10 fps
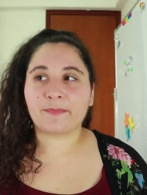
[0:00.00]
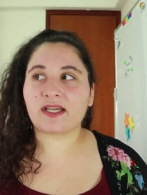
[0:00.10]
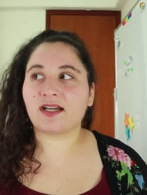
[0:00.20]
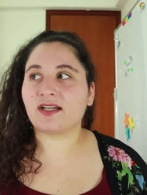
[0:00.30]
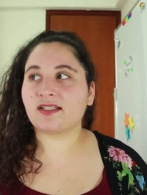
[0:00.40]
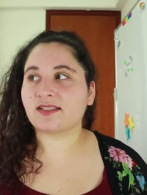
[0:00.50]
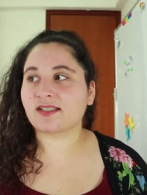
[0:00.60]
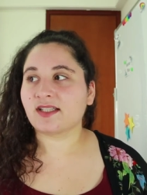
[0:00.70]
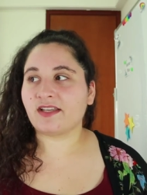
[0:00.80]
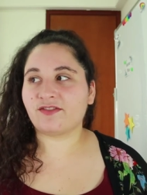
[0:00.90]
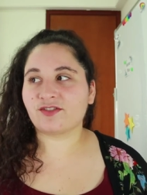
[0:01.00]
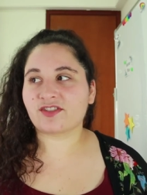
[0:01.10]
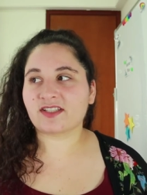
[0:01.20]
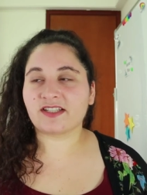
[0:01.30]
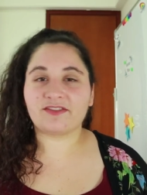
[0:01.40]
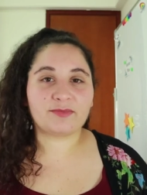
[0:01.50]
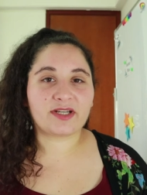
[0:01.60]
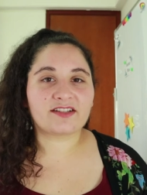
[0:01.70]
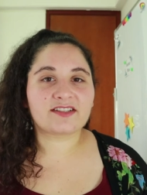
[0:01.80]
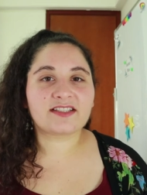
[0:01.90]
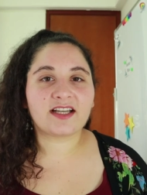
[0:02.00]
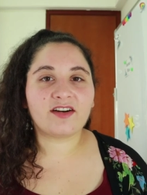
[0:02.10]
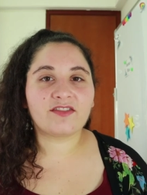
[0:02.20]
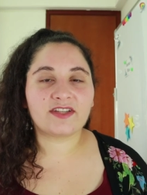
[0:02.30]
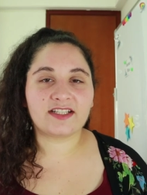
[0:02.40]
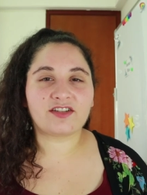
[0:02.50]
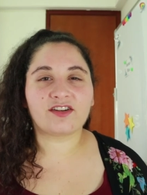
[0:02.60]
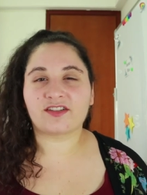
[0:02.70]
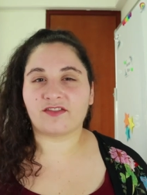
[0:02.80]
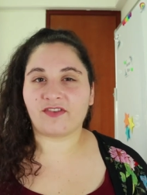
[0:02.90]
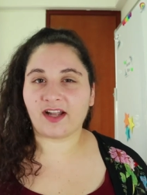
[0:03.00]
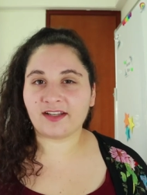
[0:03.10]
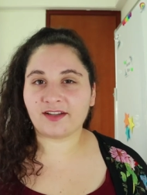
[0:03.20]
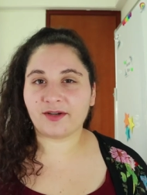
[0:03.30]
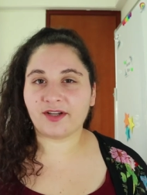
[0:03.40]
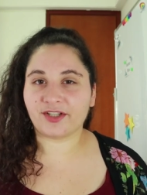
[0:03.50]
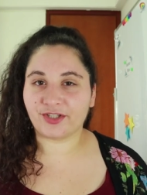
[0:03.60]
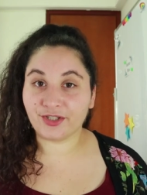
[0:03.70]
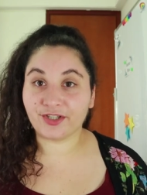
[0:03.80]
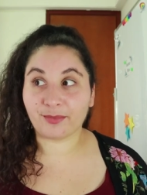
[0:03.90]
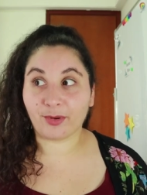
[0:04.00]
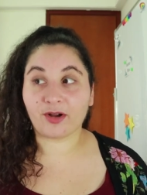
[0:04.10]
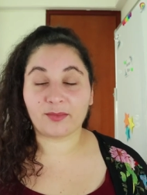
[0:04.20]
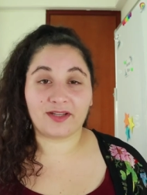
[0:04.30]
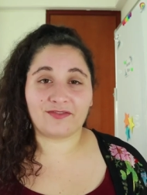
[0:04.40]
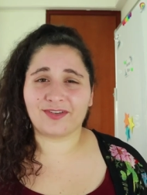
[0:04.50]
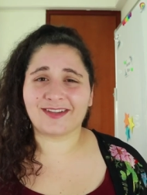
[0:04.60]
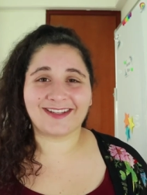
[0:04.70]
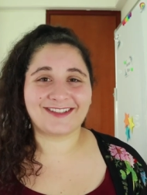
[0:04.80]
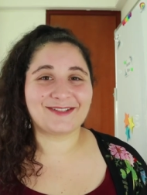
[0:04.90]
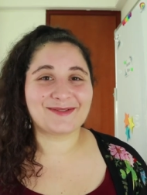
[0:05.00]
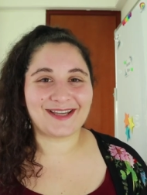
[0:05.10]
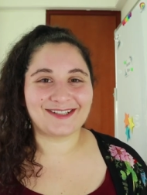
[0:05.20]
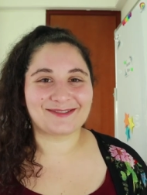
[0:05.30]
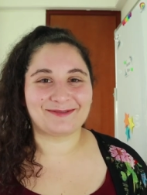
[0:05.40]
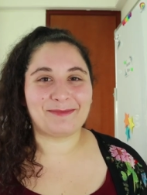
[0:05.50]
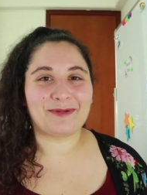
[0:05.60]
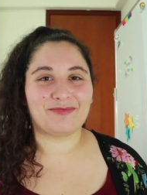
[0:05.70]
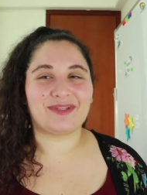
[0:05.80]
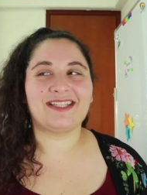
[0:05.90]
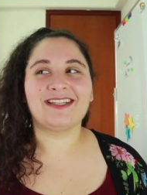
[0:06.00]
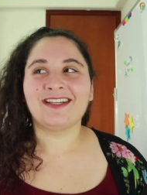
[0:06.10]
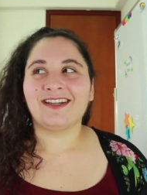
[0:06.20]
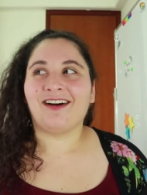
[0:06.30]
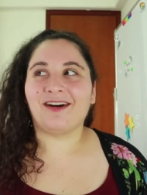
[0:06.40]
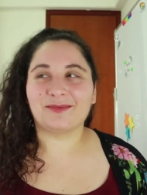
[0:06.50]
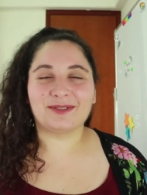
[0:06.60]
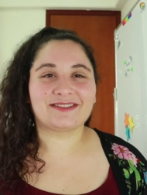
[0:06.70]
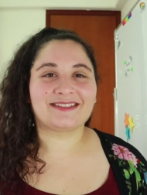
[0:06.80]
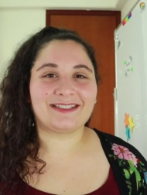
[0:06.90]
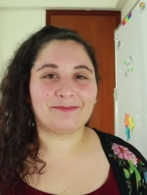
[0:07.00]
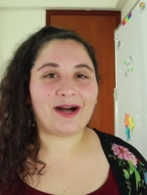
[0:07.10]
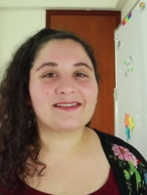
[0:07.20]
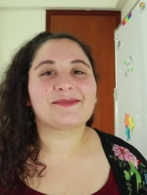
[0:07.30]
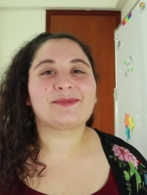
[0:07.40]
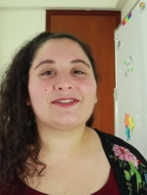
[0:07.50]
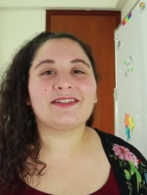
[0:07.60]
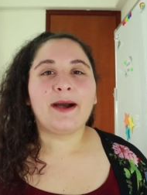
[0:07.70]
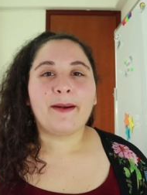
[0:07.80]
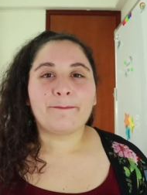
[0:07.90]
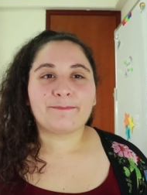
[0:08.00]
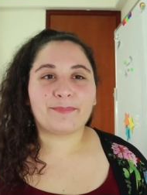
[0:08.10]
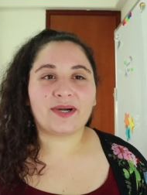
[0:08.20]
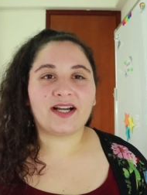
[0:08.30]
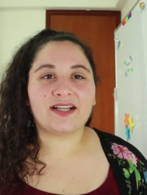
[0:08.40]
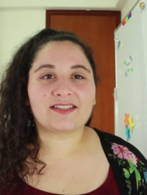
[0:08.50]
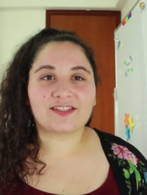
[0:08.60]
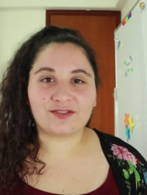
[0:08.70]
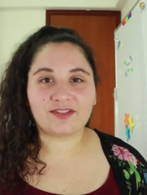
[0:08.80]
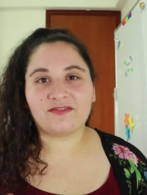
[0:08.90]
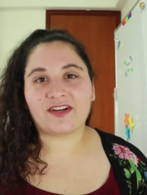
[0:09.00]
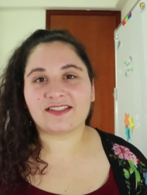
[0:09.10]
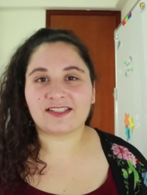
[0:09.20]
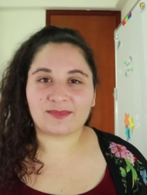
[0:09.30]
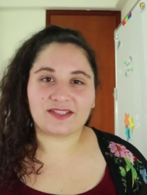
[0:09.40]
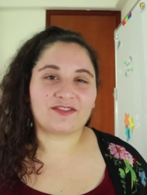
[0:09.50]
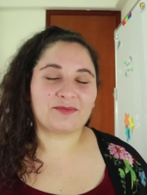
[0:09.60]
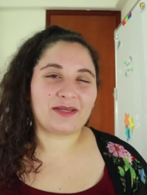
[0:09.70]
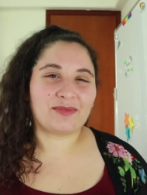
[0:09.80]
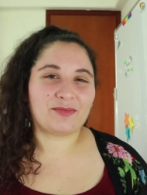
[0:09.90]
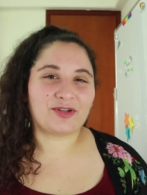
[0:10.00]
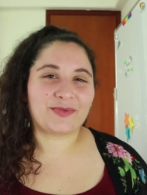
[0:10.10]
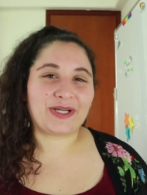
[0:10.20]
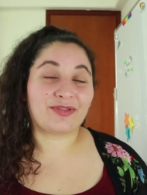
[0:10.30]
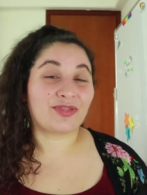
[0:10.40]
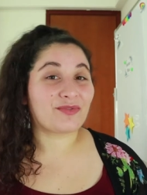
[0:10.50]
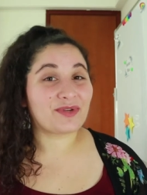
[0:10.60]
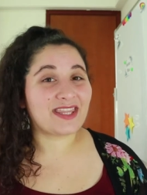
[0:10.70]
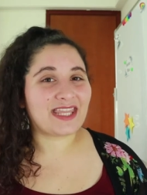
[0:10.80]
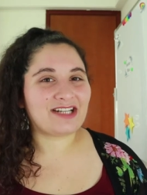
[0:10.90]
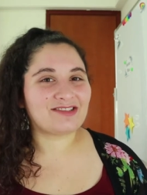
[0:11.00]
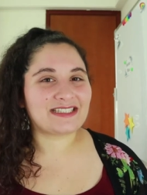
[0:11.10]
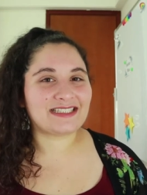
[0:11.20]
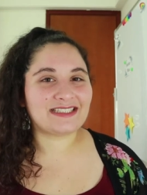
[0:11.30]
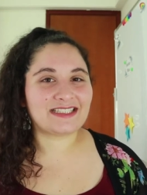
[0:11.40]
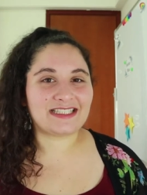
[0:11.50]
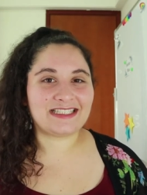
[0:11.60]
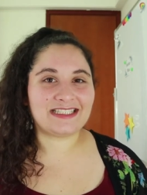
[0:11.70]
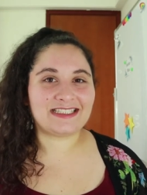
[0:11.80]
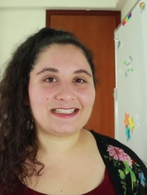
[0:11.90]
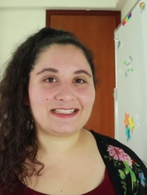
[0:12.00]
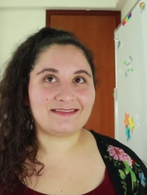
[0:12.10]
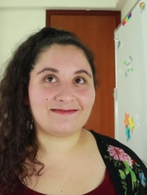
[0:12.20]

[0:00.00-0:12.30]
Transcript: because if you're just living by yourself, it's hard to find a good apartment for like 2,000 renminbi almost impossible but you can find something for maybe more around 3000 in a